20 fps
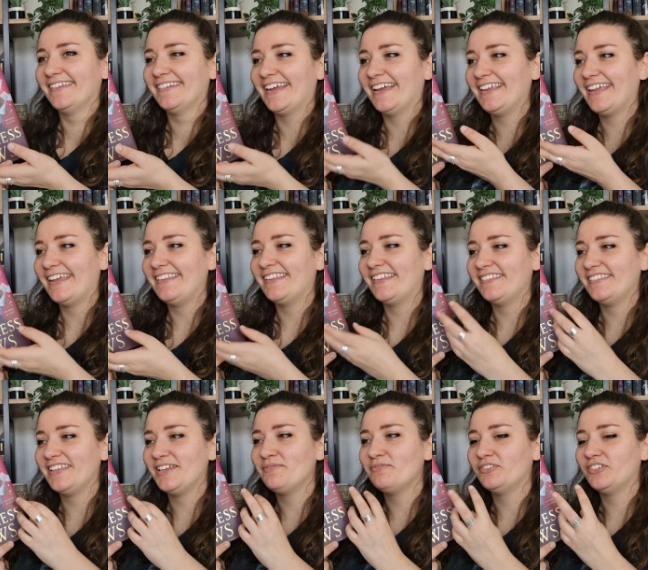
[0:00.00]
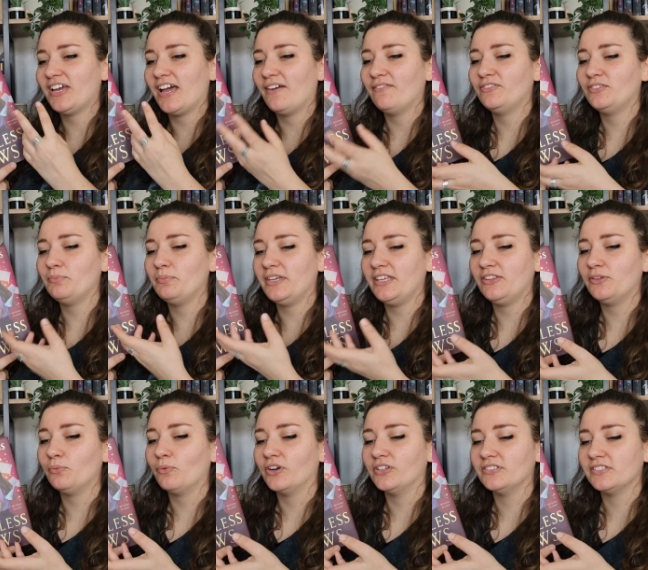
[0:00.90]
and I get that they would have to be
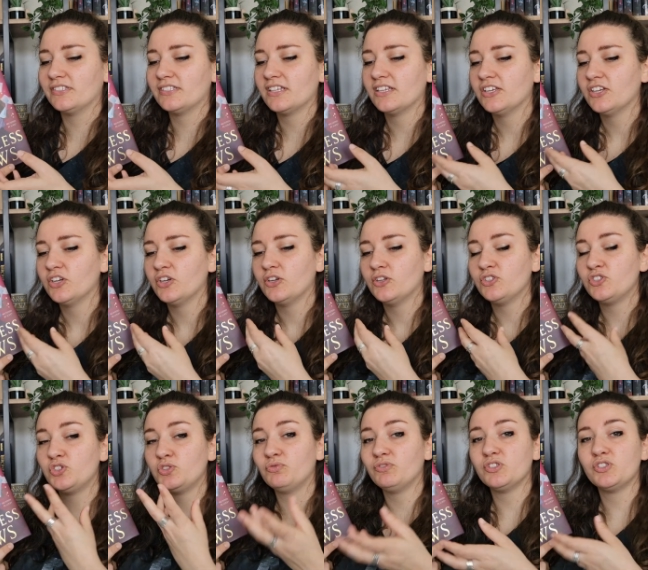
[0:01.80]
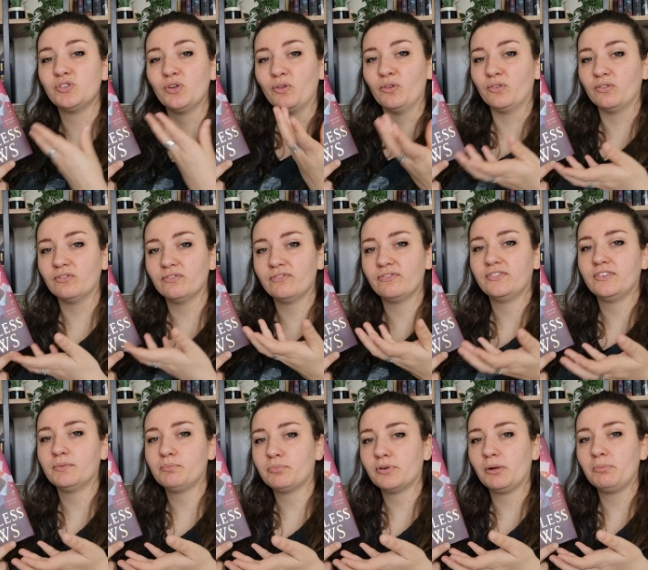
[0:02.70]
the ones to resolve
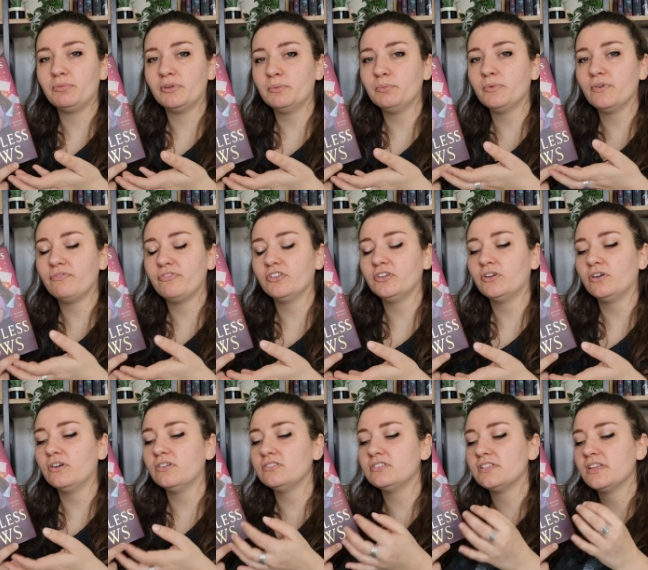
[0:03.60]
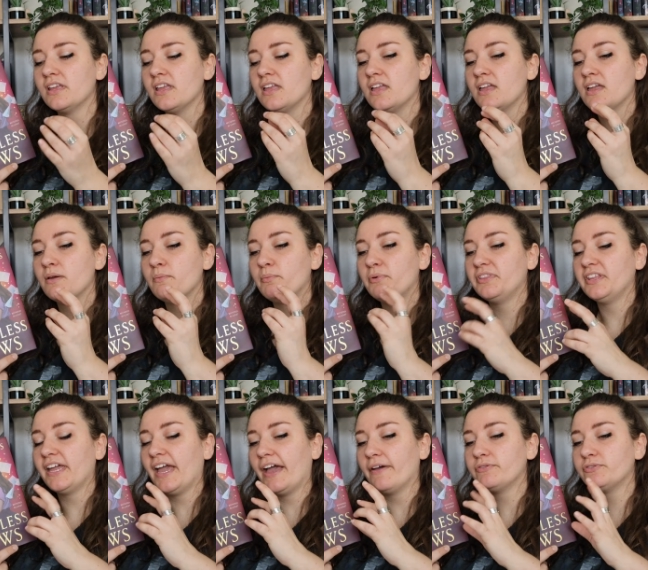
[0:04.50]
the problem with the gods. But
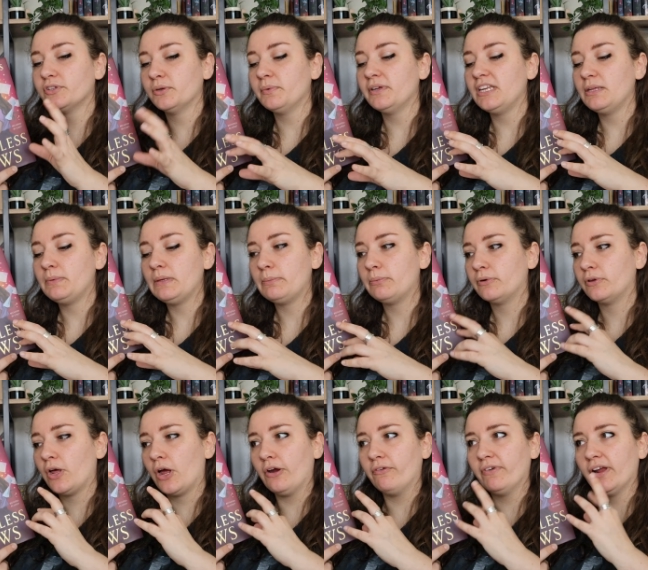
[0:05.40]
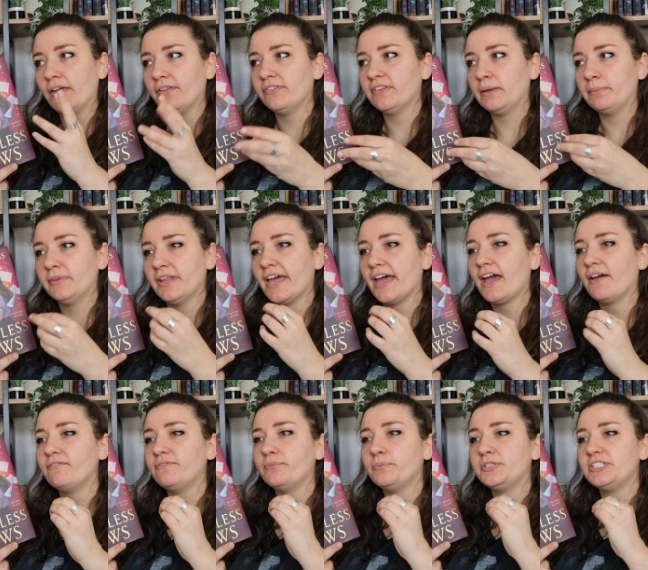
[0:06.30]
they have so many people around them that
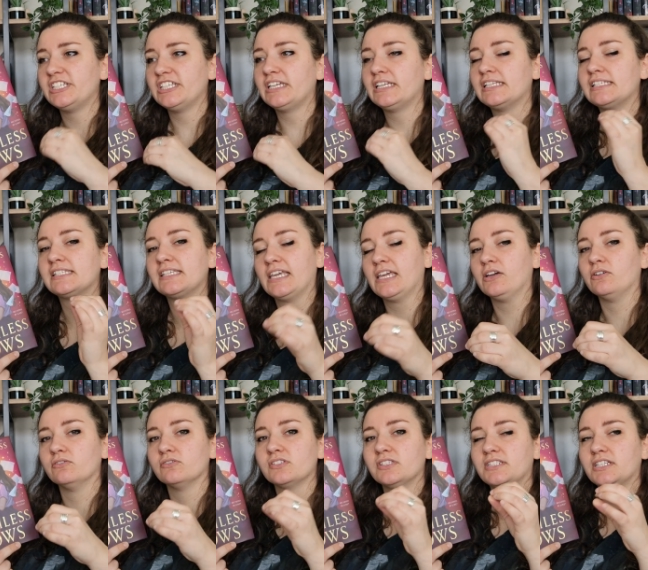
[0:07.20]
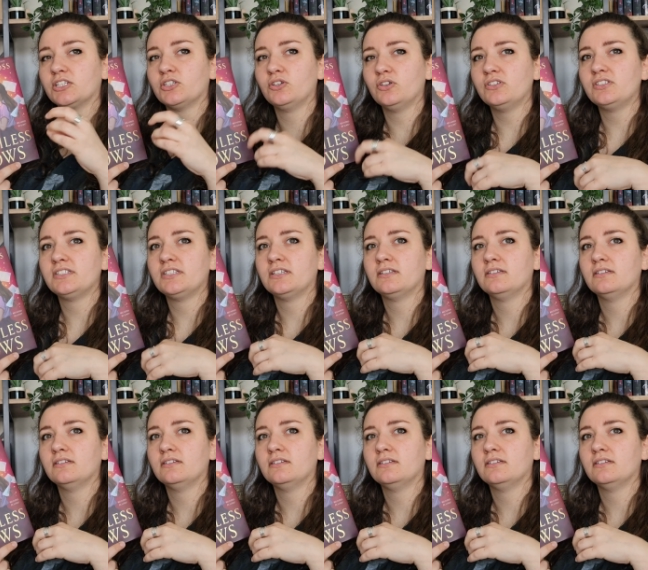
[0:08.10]
have particular skills that could